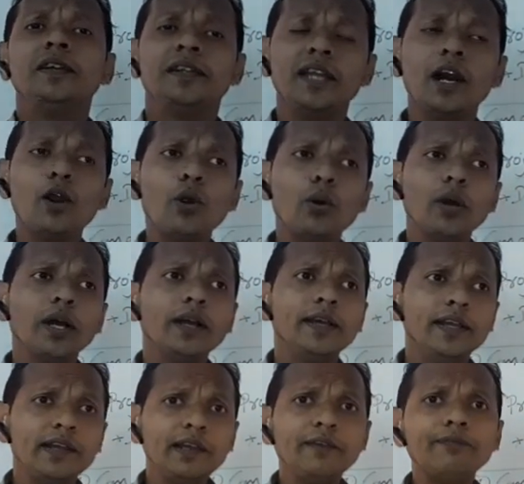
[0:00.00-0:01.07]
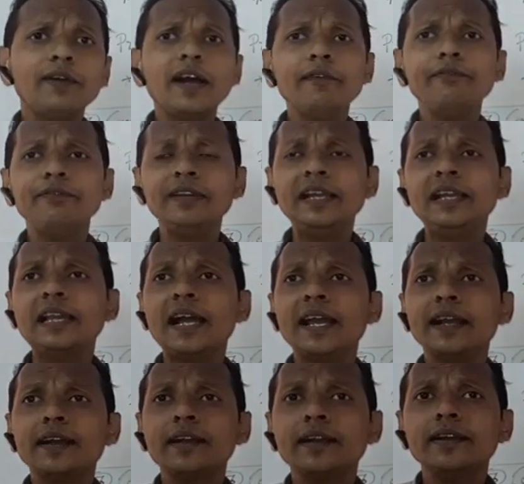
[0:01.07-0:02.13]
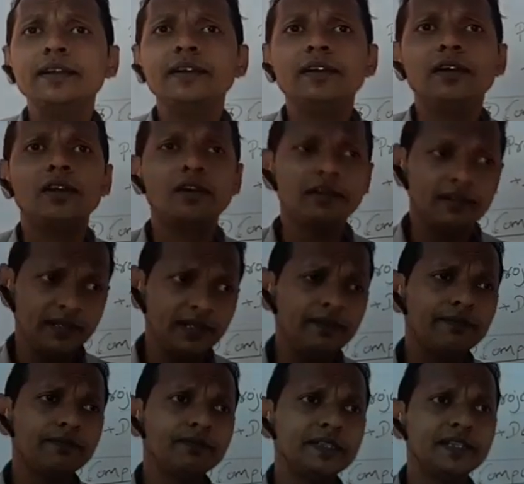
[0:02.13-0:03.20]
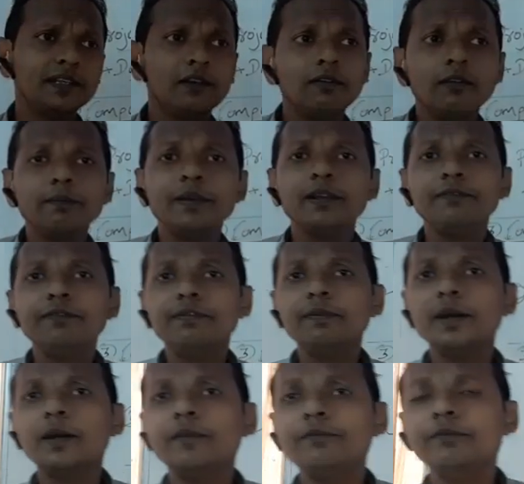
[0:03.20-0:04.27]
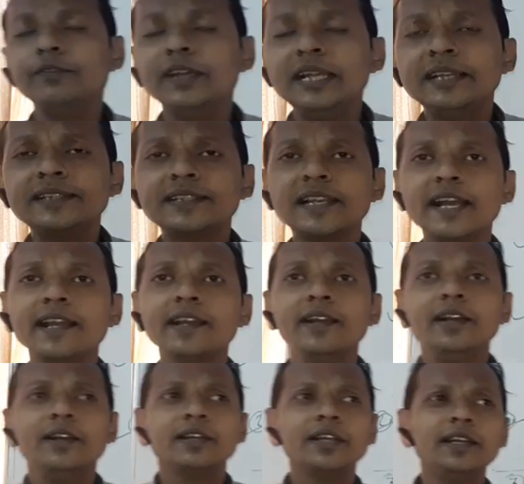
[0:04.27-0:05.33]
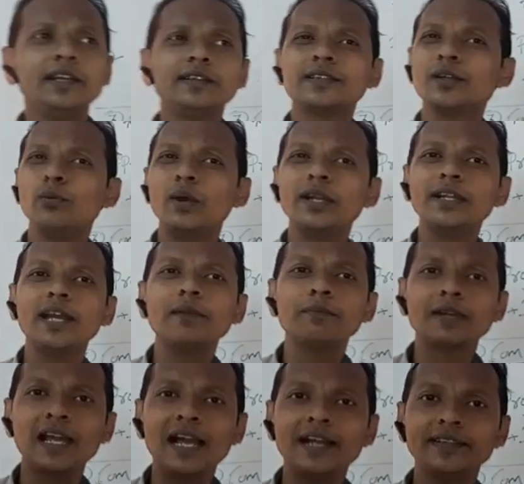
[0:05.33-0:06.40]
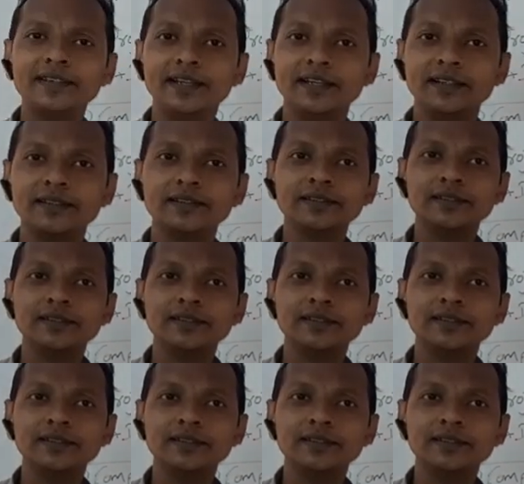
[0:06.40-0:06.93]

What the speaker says: Now, if I feel like, or if the developing firm feels like it's a one-time client thing,